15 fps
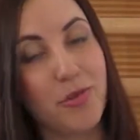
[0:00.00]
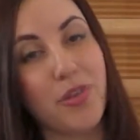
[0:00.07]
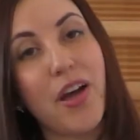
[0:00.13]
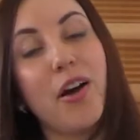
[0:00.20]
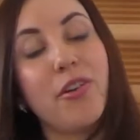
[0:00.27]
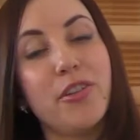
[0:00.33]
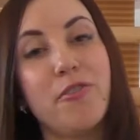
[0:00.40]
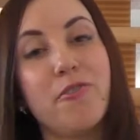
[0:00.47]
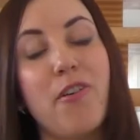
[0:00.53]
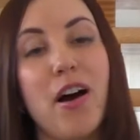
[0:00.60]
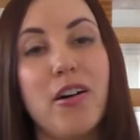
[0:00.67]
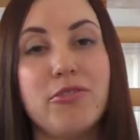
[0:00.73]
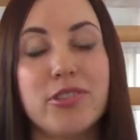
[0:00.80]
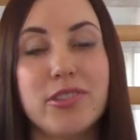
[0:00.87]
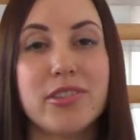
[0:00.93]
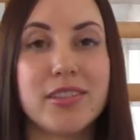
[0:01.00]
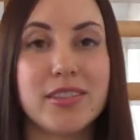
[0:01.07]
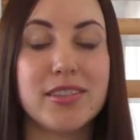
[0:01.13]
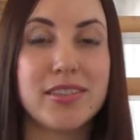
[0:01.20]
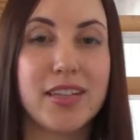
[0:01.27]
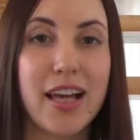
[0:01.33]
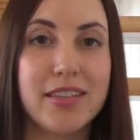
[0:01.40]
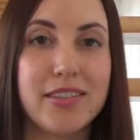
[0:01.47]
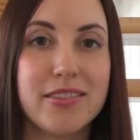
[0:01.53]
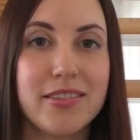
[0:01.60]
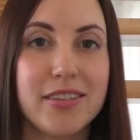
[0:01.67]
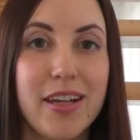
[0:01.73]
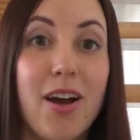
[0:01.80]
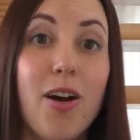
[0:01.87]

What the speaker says: without the founder's consent.